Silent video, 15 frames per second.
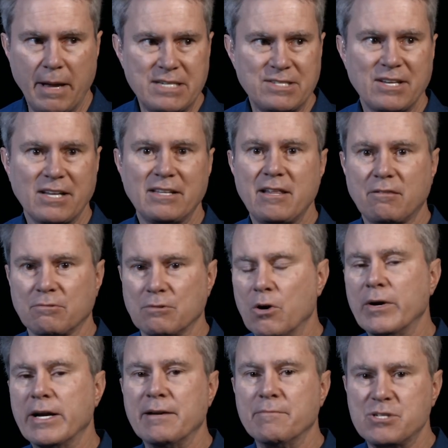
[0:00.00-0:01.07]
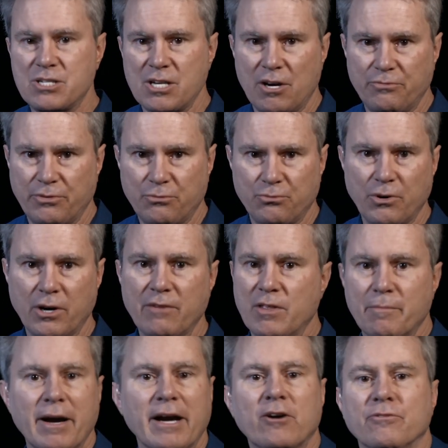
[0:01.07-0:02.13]
basically throwing himself in front of
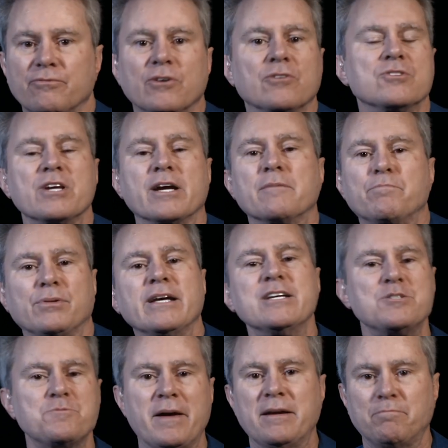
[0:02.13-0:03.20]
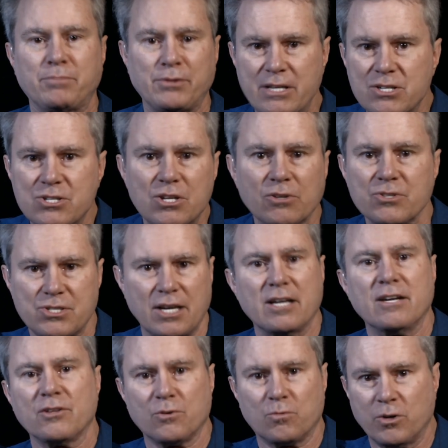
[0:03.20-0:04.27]
the microphone saying, please, man, please don't say
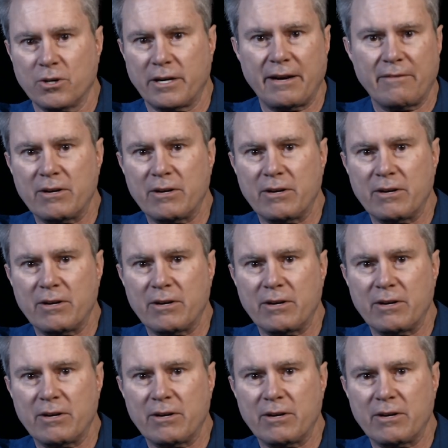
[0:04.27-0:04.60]
another word.